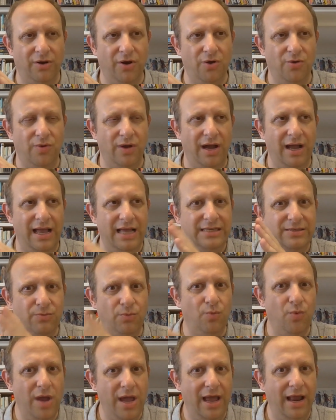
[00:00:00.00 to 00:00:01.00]
who
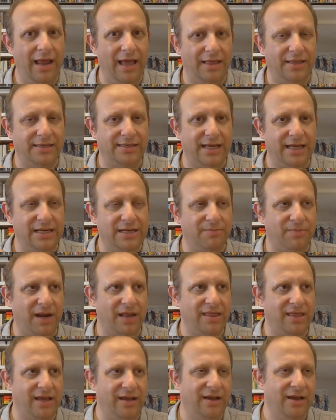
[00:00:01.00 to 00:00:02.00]
isn't really at the center, but I
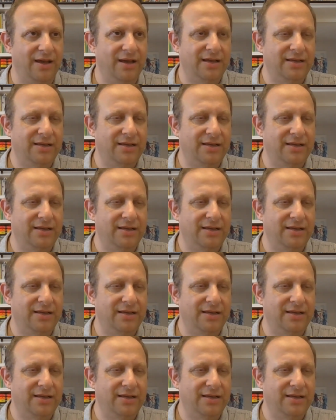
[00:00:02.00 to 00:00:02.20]
think